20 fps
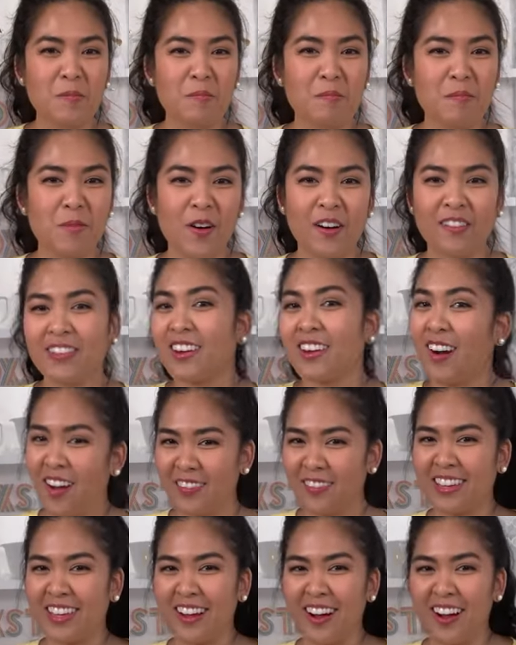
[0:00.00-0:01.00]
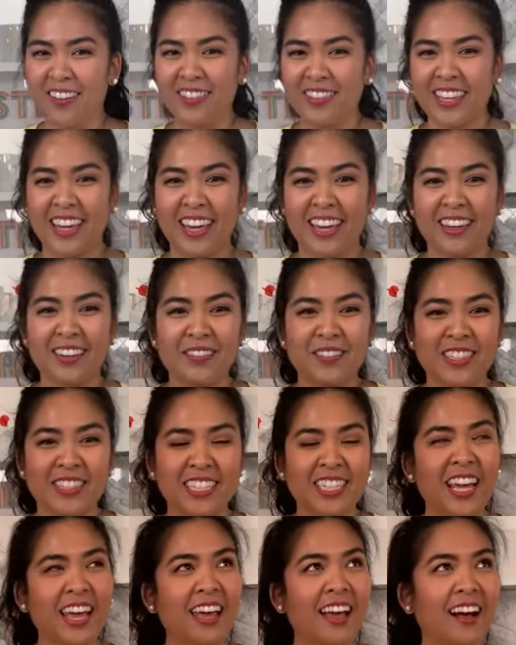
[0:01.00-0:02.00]
more of a coffee cake,
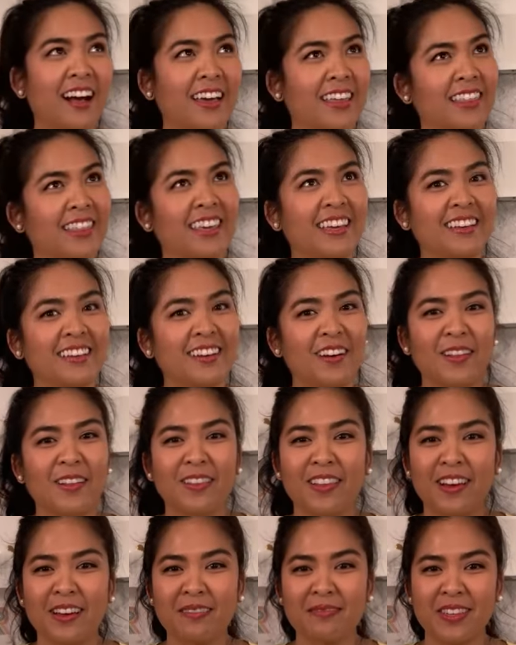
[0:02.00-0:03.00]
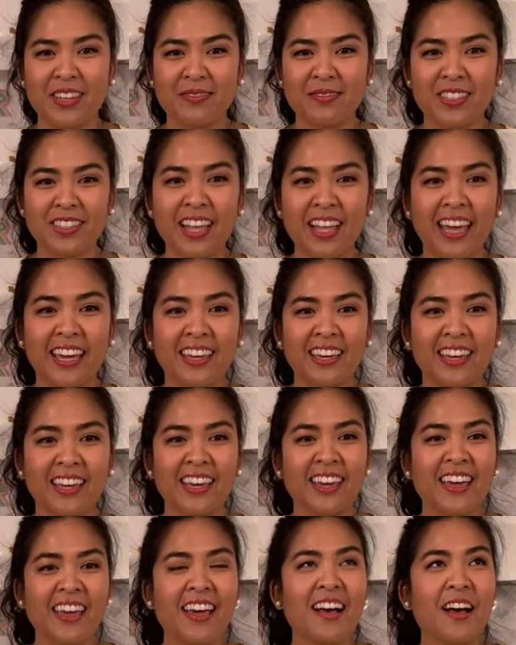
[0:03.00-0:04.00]
which I think a lot of people like.
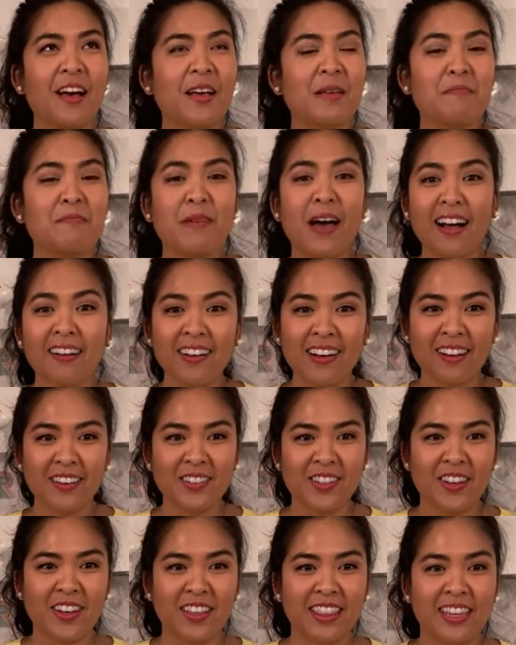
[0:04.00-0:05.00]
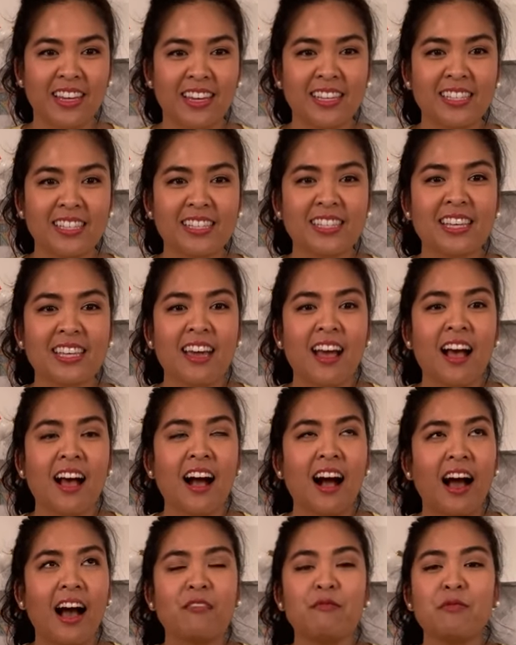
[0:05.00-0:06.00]
Background on this,
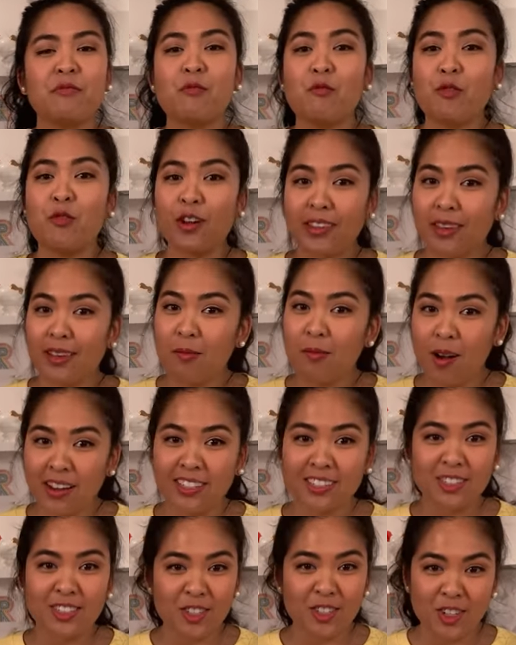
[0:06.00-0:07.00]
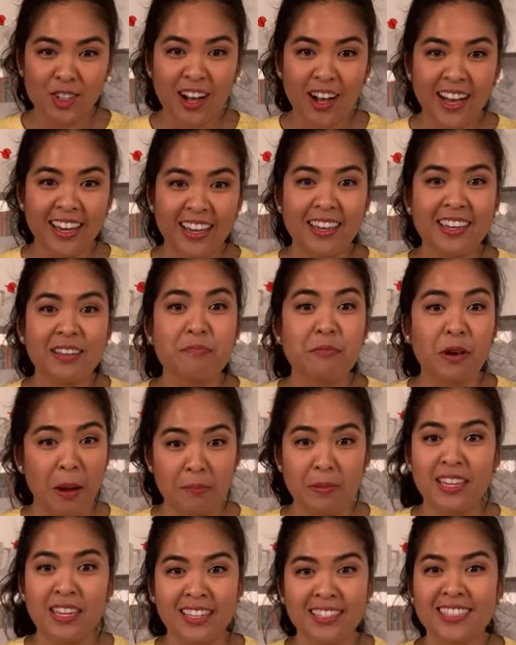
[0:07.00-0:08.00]
I've been really wanting to try
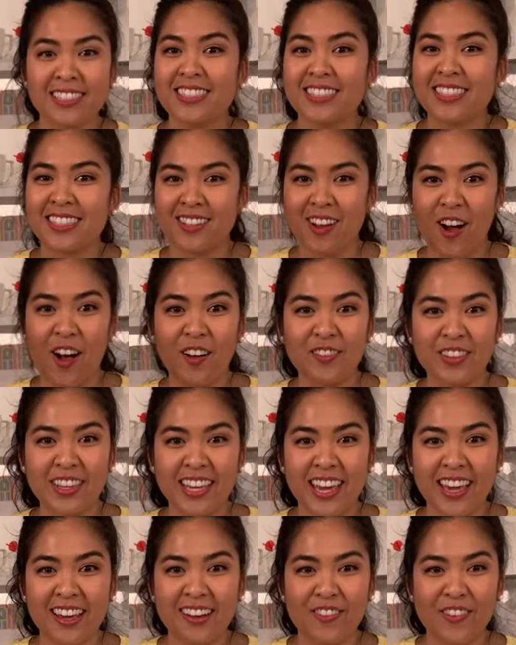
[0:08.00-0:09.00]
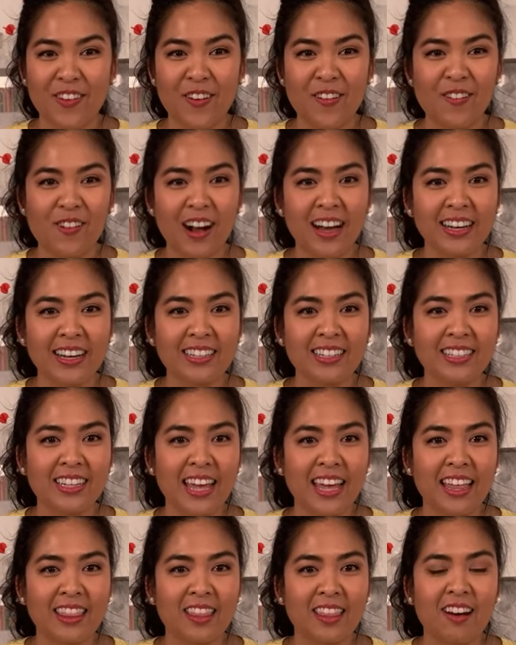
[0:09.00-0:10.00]
Preppy Kitchen's coffee cake for a while
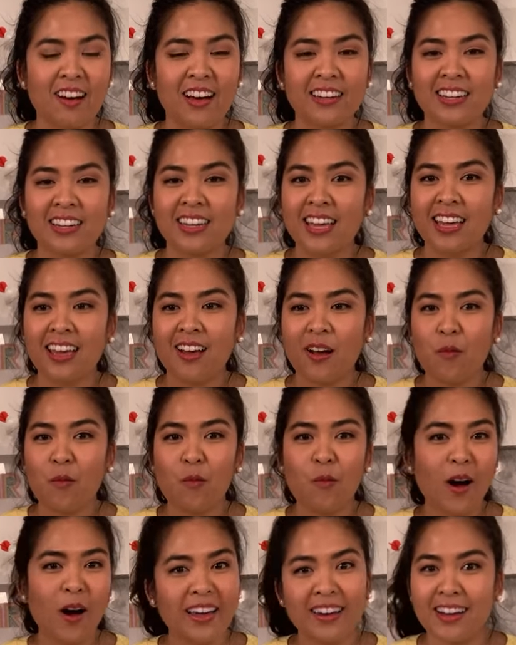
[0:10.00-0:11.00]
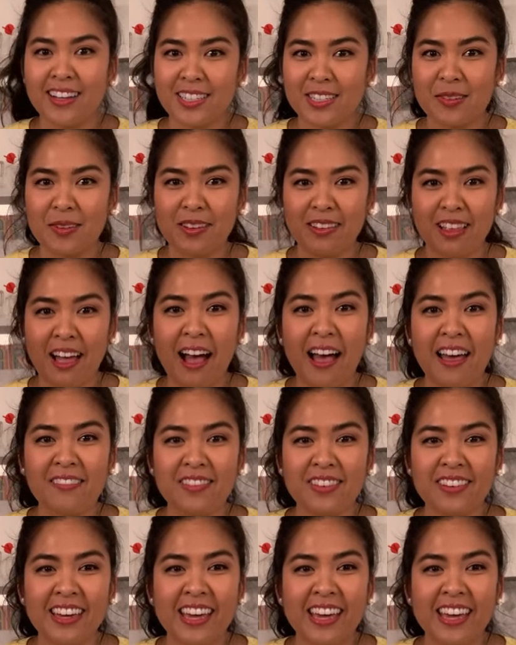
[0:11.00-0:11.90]
and thought, why not do it live